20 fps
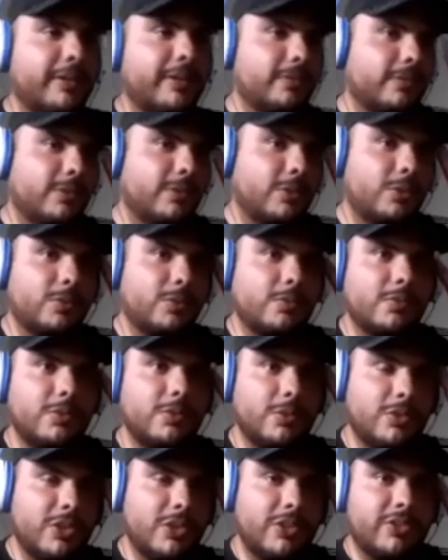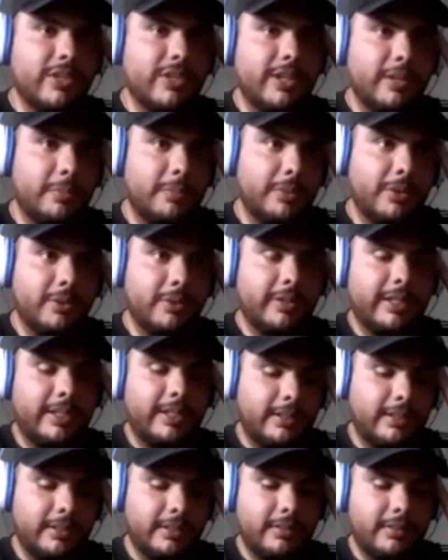you just said it, bro.
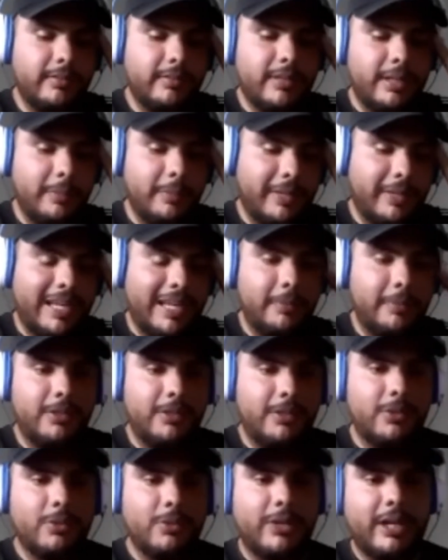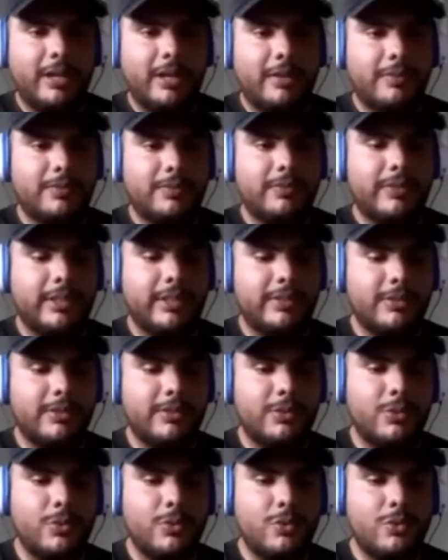In Miami, you have this
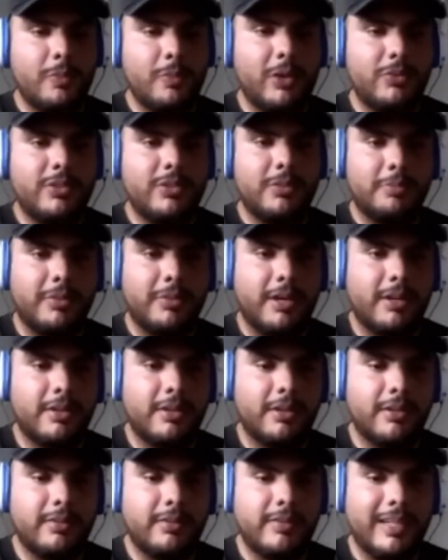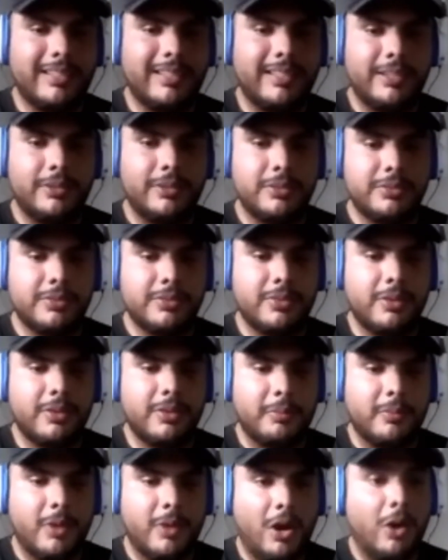huge melting pot of Latinos
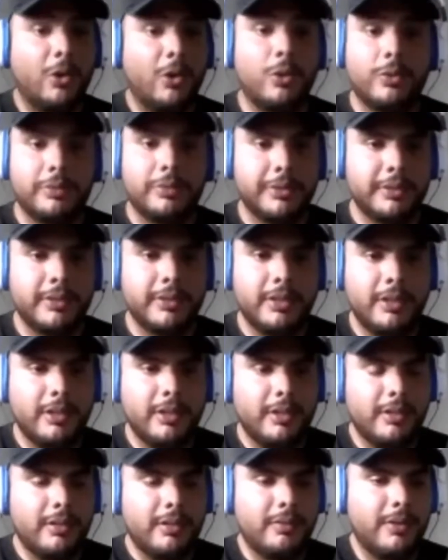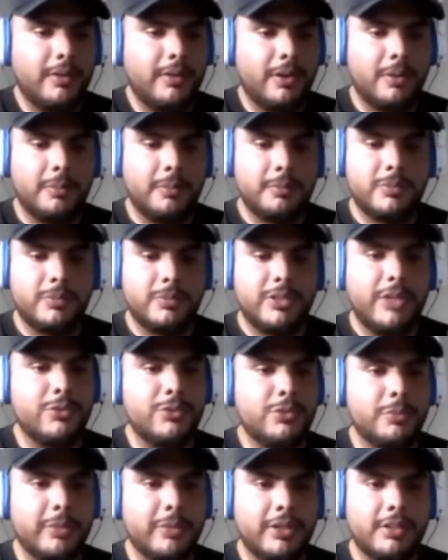from all over, from Central
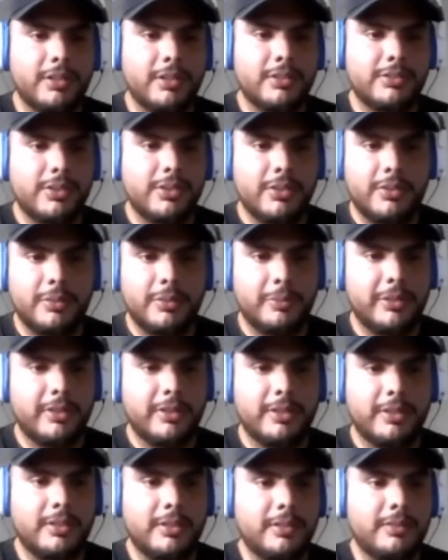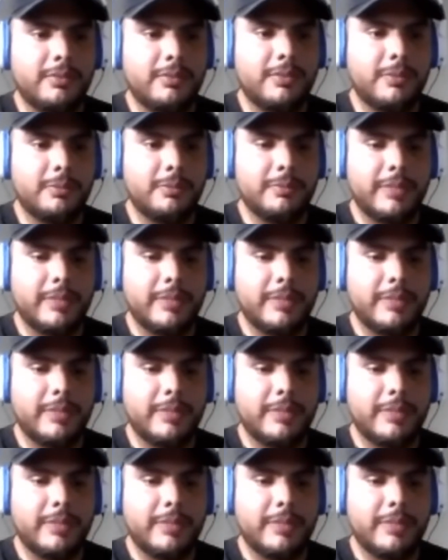America, Southern America, from